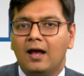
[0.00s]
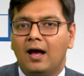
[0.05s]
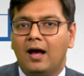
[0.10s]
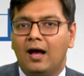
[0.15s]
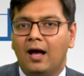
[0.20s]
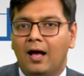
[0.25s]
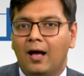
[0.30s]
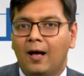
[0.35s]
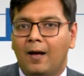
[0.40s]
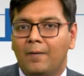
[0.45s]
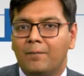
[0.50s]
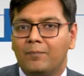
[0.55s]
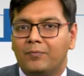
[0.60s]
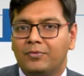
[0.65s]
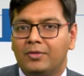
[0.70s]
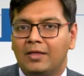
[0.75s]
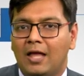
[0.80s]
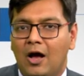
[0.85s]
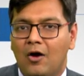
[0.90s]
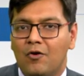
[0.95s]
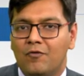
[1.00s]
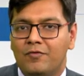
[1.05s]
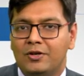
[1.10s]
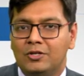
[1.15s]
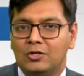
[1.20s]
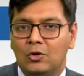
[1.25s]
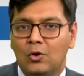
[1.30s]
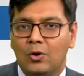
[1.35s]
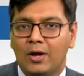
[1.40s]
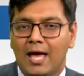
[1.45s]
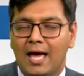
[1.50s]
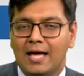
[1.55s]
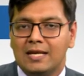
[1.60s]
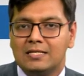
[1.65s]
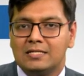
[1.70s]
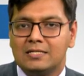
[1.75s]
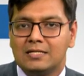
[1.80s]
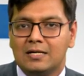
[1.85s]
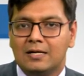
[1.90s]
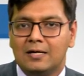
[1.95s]
Um, now, when you look
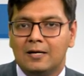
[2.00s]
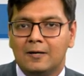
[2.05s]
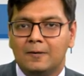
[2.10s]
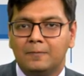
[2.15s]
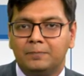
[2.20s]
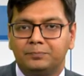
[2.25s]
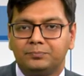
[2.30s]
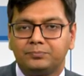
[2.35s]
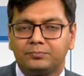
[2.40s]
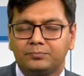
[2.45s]
at the